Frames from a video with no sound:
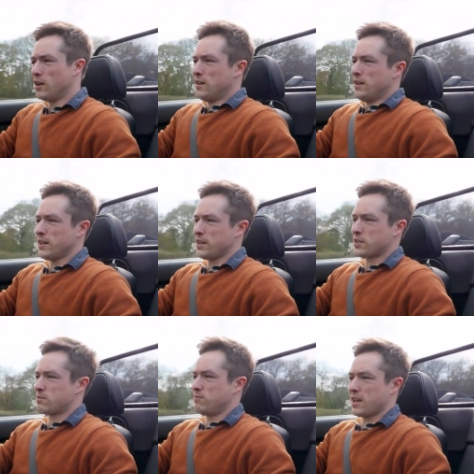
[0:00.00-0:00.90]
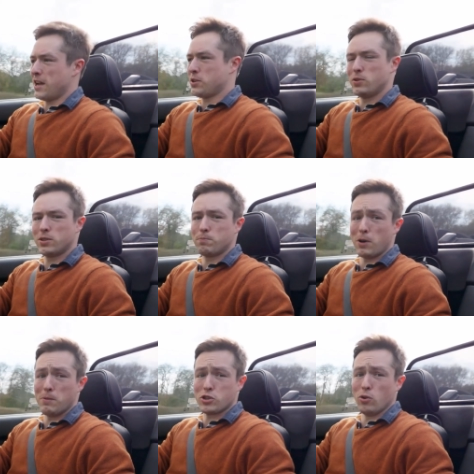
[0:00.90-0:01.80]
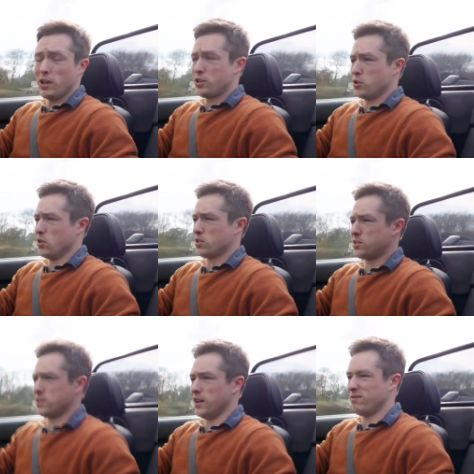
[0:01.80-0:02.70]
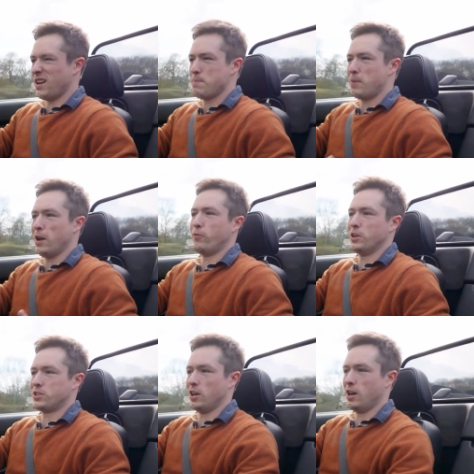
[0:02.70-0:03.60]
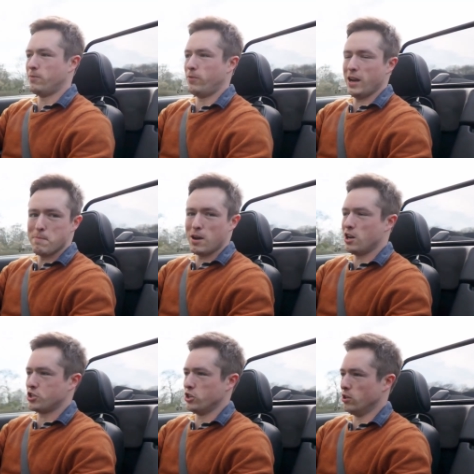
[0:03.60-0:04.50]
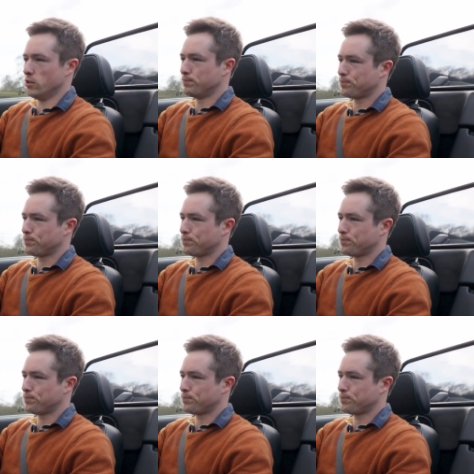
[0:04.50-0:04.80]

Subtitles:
I think it's the case with pretty much all exhausts that any benefits are fairly marginal.